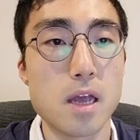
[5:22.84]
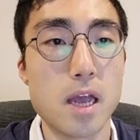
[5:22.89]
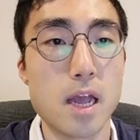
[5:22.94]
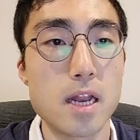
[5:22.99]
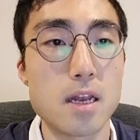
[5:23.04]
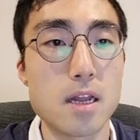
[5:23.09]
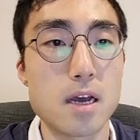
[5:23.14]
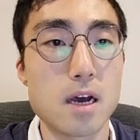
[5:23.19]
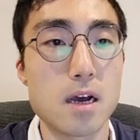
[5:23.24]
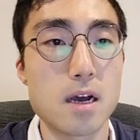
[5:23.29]

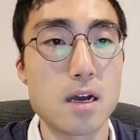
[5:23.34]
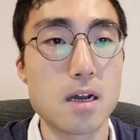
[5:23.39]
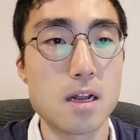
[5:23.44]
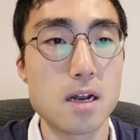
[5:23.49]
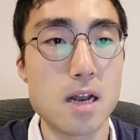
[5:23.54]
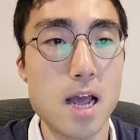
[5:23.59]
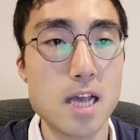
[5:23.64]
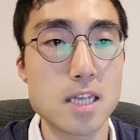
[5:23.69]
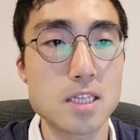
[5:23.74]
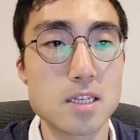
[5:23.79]
And
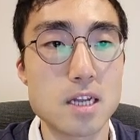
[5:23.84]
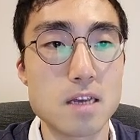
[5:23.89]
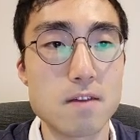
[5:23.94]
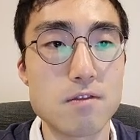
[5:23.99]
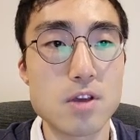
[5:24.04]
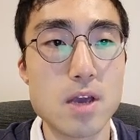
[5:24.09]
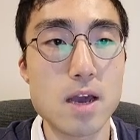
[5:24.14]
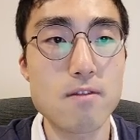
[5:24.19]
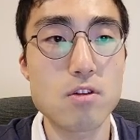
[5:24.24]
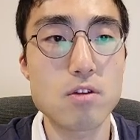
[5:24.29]
lastly,
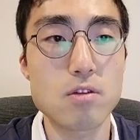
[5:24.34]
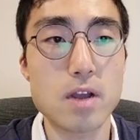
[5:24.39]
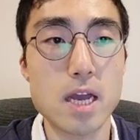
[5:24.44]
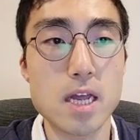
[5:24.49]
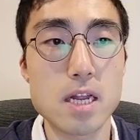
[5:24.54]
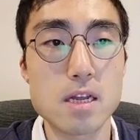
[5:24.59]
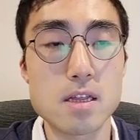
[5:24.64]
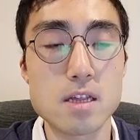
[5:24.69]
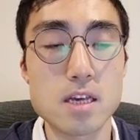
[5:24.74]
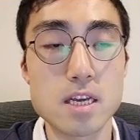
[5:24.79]
if you have a look
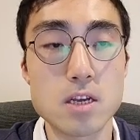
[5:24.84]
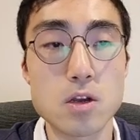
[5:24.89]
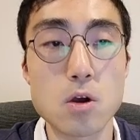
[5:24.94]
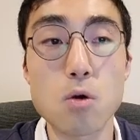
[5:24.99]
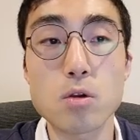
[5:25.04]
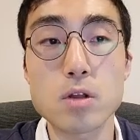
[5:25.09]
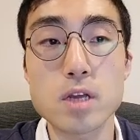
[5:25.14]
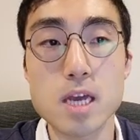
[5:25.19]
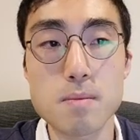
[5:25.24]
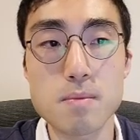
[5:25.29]
at the
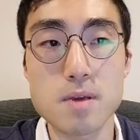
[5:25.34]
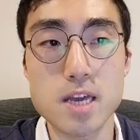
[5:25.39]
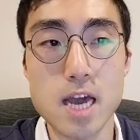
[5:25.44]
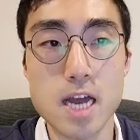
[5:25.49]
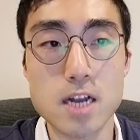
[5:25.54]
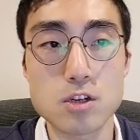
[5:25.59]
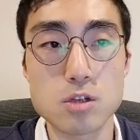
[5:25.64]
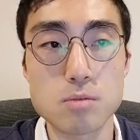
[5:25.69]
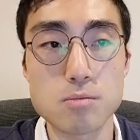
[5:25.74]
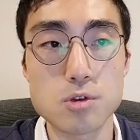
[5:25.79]
goalkeeping
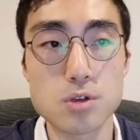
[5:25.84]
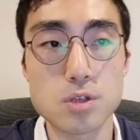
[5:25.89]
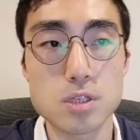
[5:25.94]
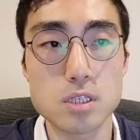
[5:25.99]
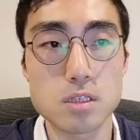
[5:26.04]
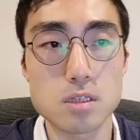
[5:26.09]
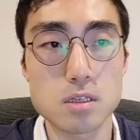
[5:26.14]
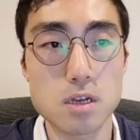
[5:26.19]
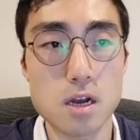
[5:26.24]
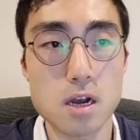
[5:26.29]

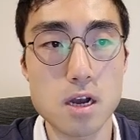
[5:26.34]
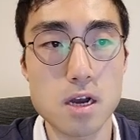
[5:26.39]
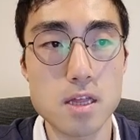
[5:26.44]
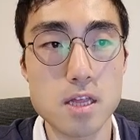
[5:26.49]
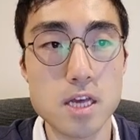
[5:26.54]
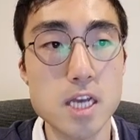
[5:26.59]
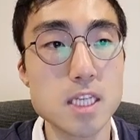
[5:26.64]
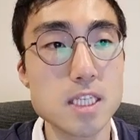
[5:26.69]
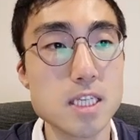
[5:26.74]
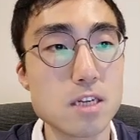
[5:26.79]
attributes,
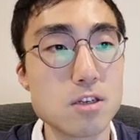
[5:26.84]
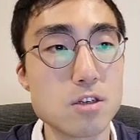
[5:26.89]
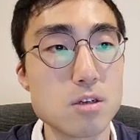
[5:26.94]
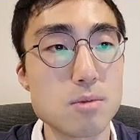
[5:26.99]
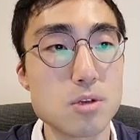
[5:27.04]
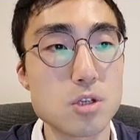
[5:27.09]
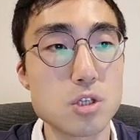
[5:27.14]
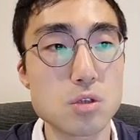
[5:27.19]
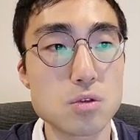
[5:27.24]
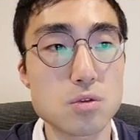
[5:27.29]
these
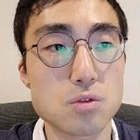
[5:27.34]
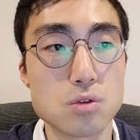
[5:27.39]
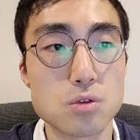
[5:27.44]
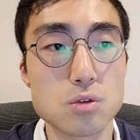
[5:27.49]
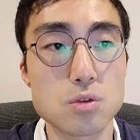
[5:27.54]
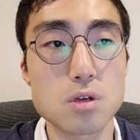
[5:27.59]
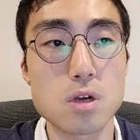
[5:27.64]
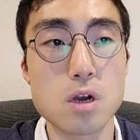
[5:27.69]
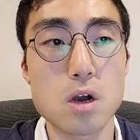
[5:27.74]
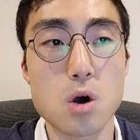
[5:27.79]
attributes
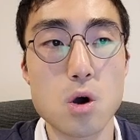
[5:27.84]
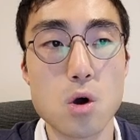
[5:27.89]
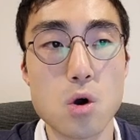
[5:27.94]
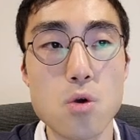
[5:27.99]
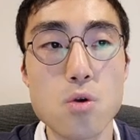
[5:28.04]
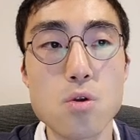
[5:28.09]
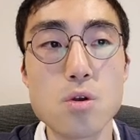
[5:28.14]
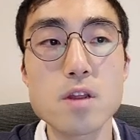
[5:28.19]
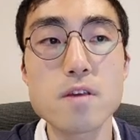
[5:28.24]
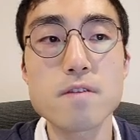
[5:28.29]
grew
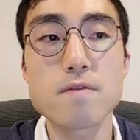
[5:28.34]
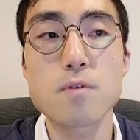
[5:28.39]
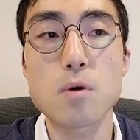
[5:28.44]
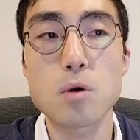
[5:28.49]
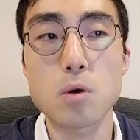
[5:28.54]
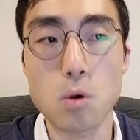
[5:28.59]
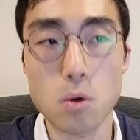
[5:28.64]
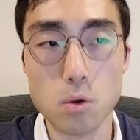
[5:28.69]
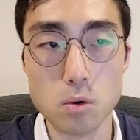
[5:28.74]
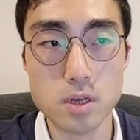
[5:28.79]
only
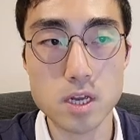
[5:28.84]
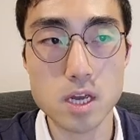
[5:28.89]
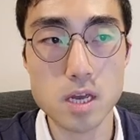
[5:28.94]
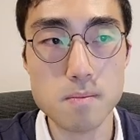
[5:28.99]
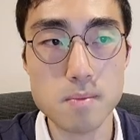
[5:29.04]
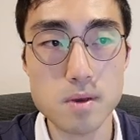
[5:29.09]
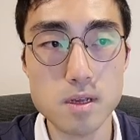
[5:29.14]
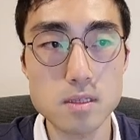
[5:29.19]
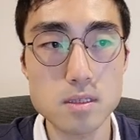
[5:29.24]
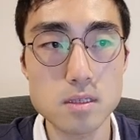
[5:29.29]
for
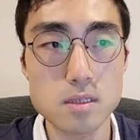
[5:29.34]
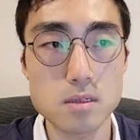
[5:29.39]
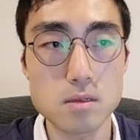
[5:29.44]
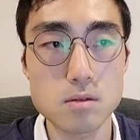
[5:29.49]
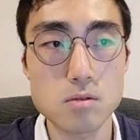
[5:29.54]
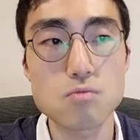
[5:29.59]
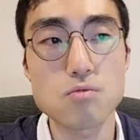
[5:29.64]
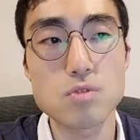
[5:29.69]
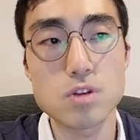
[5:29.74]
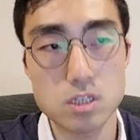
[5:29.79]
goalkeepers,
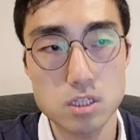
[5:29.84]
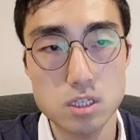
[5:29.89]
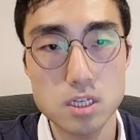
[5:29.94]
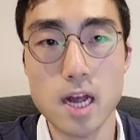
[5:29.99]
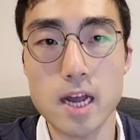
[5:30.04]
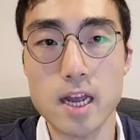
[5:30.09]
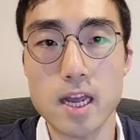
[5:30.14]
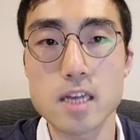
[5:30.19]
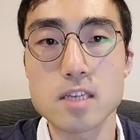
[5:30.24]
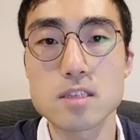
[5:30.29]
which
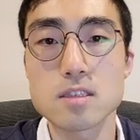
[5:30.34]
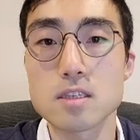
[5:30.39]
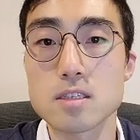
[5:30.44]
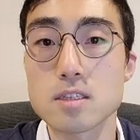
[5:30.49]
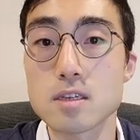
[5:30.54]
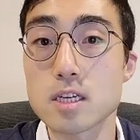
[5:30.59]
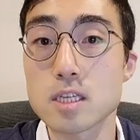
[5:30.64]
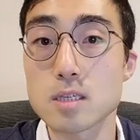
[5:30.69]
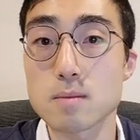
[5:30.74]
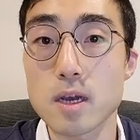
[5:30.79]
I guess
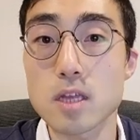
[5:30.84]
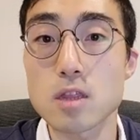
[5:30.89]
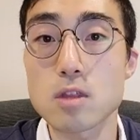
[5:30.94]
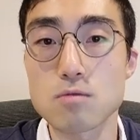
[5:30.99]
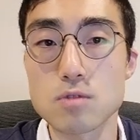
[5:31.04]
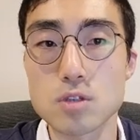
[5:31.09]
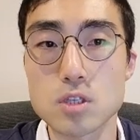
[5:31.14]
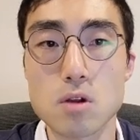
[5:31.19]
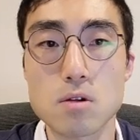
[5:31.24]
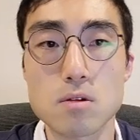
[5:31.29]
is an
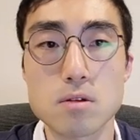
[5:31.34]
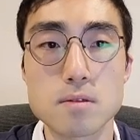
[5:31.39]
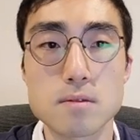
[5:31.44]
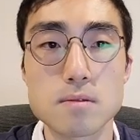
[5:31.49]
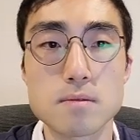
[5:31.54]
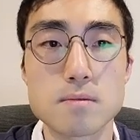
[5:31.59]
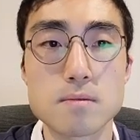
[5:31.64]
expected result.